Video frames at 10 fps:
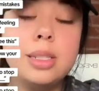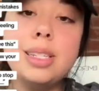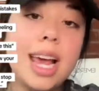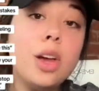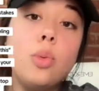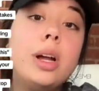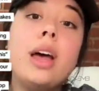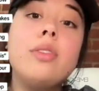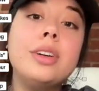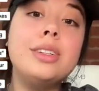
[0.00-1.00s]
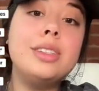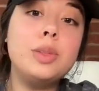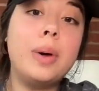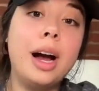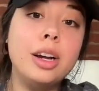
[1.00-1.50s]
Take whatever
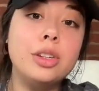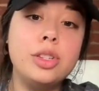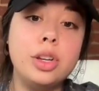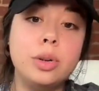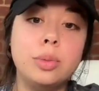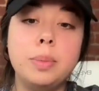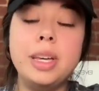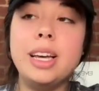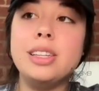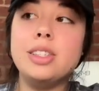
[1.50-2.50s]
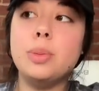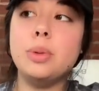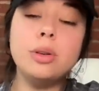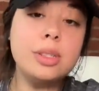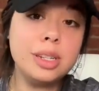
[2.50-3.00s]
inspires you, because the
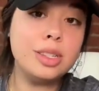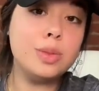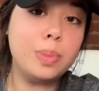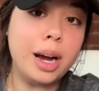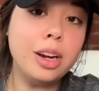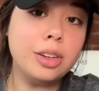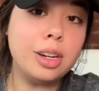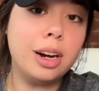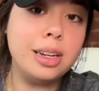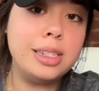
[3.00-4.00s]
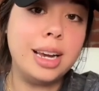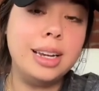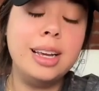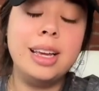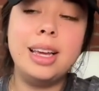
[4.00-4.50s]
most inspired
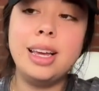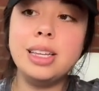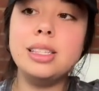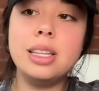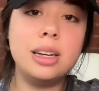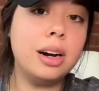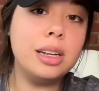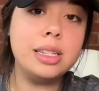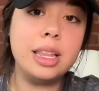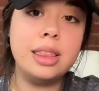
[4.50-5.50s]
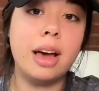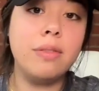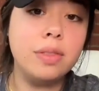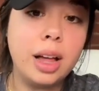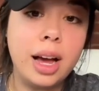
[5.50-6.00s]
content is the content that
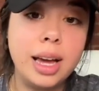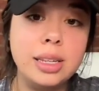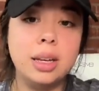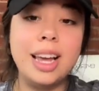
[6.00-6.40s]
flies.